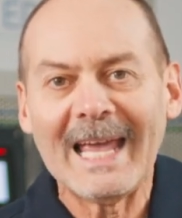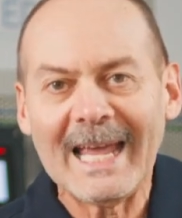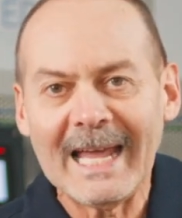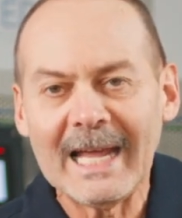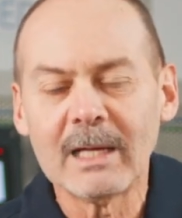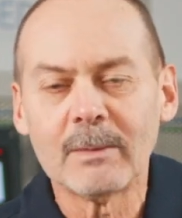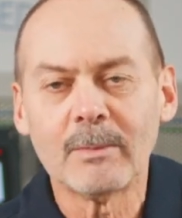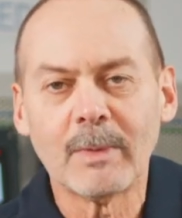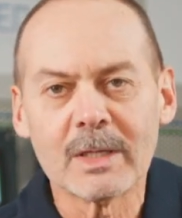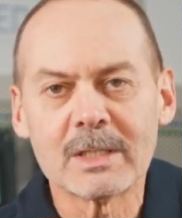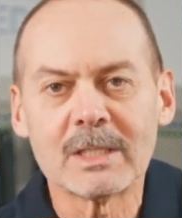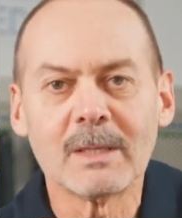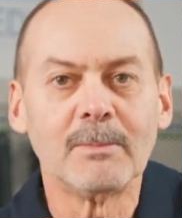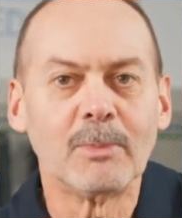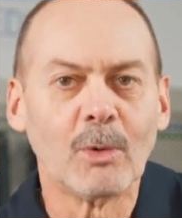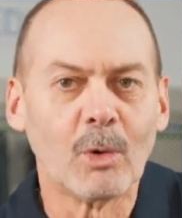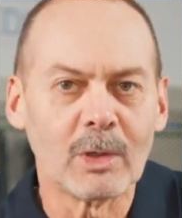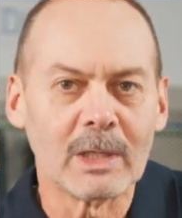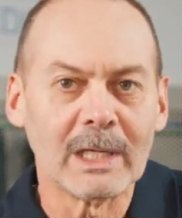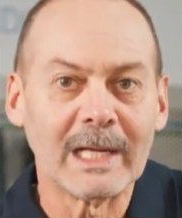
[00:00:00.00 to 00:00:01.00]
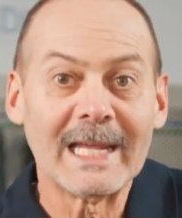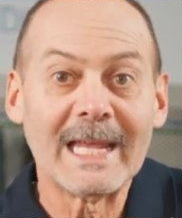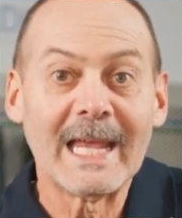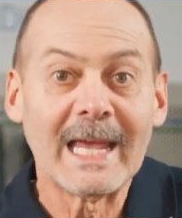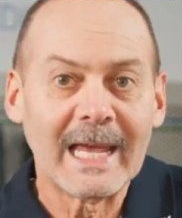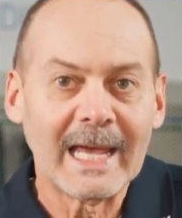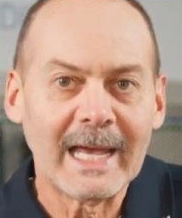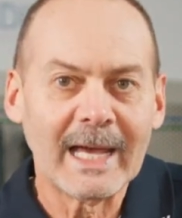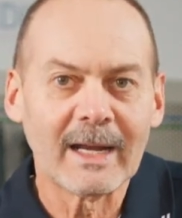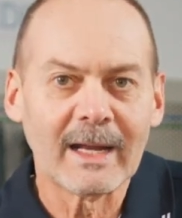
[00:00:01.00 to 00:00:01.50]
and, most importantly,
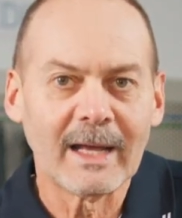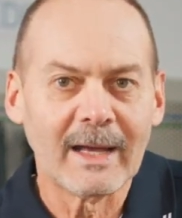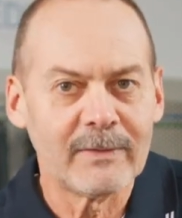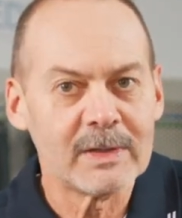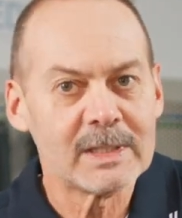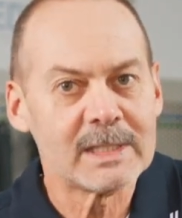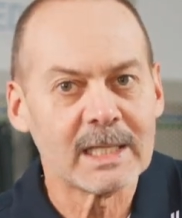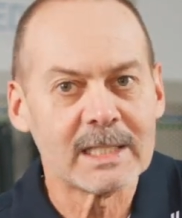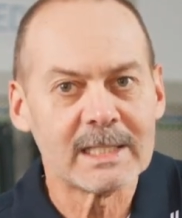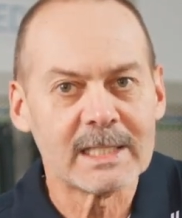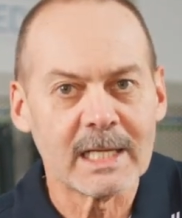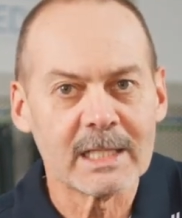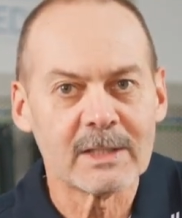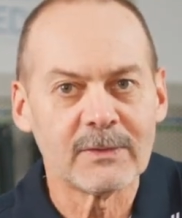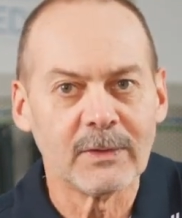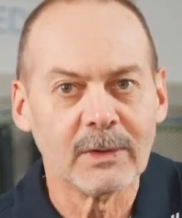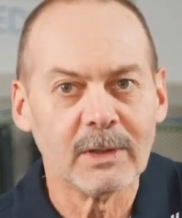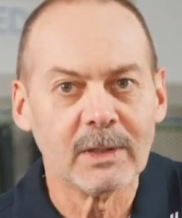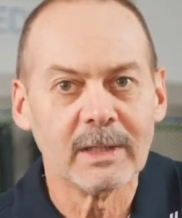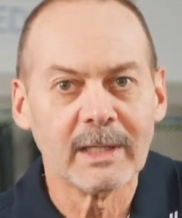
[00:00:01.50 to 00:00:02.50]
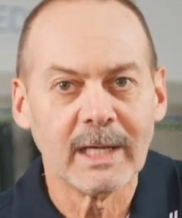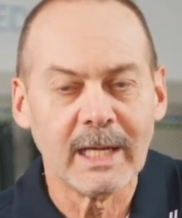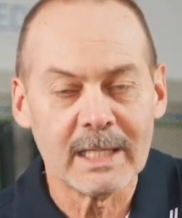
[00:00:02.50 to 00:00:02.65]
how to have a successful